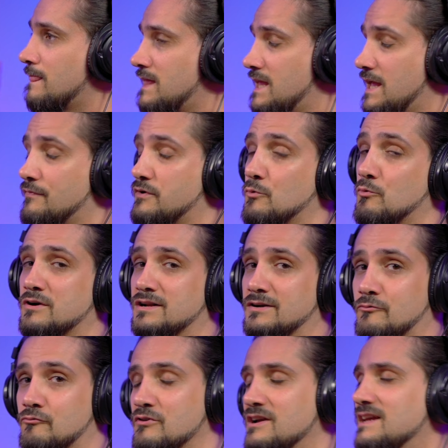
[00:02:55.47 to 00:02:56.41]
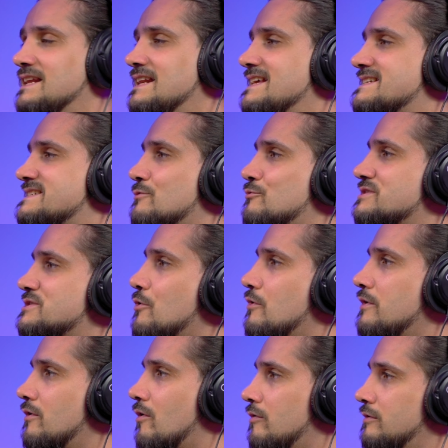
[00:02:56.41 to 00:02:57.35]
if you want to really listen what's
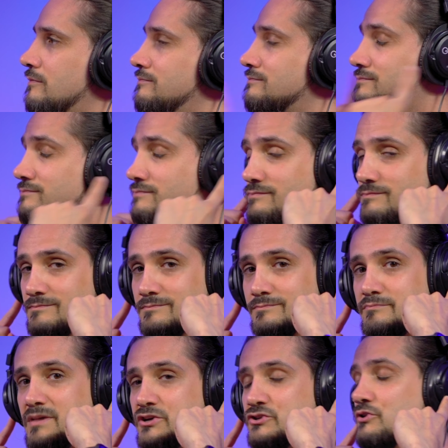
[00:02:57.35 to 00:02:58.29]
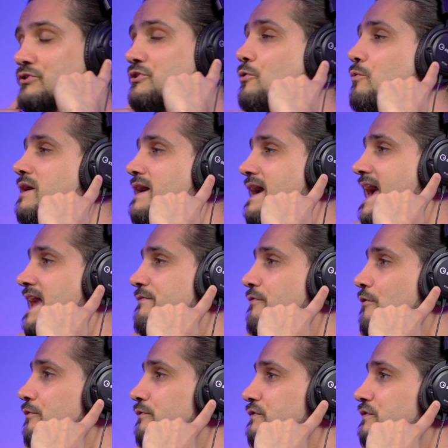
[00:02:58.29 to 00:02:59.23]
going on, make sure you wear
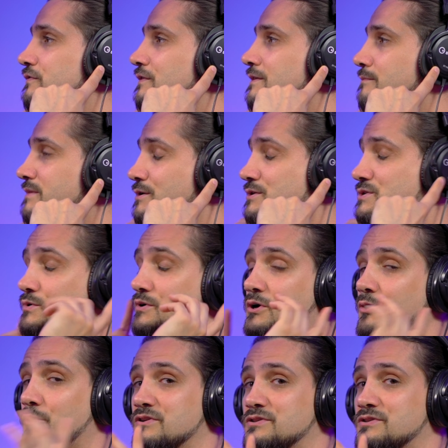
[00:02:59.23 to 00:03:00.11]
headphones because we're going